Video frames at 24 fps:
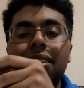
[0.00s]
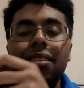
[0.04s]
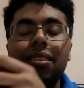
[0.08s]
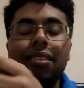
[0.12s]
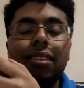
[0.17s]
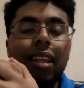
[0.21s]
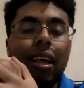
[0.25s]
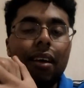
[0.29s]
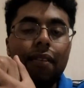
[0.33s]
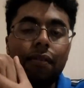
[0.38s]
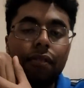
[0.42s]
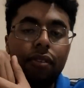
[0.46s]
will
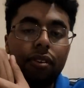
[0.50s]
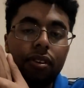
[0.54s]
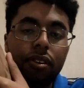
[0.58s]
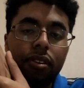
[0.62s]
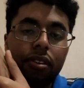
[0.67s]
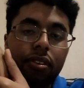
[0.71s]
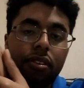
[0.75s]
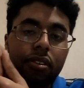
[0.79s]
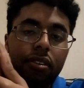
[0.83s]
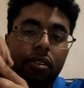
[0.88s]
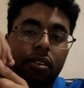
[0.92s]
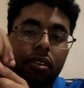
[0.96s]
never,
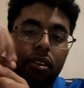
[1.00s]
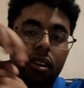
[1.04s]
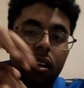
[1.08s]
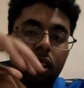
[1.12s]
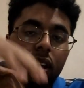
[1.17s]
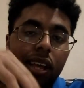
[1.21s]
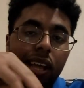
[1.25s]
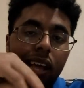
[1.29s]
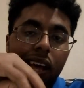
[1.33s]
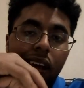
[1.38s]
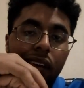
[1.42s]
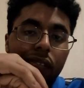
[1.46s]

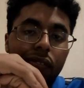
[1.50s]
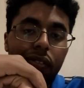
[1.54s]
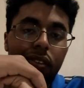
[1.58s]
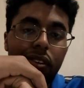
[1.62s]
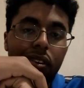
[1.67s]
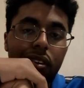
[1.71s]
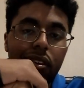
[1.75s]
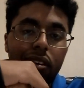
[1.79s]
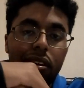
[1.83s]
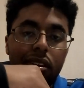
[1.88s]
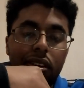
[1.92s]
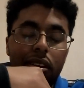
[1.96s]

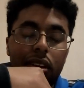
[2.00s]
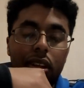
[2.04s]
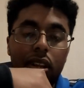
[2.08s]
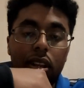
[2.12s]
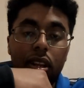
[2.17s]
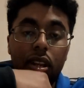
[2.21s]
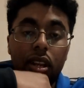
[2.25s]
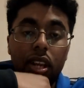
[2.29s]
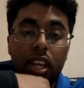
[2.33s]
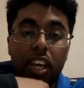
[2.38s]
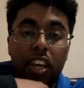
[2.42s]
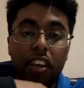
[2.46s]
ever
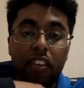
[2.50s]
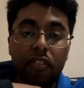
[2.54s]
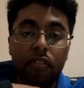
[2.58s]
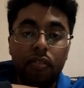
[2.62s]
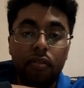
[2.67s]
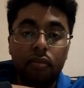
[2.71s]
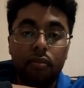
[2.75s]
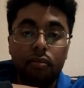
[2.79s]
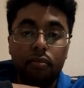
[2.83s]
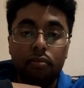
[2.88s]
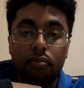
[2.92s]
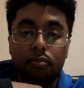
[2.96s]

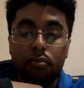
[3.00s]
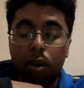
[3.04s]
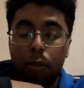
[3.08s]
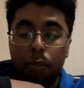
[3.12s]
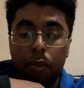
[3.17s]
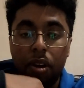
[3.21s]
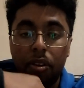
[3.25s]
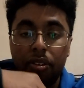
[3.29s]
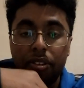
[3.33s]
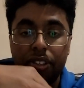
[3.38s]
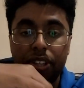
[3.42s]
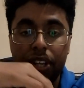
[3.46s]
leave my
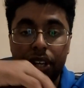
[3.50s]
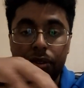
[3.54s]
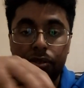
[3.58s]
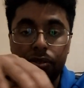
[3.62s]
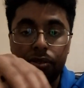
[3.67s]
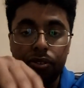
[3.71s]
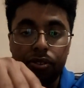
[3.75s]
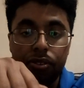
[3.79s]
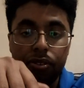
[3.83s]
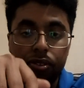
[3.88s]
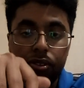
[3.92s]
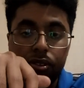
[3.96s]
parents'
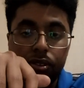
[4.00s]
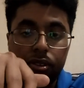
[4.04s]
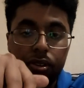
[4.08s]
house.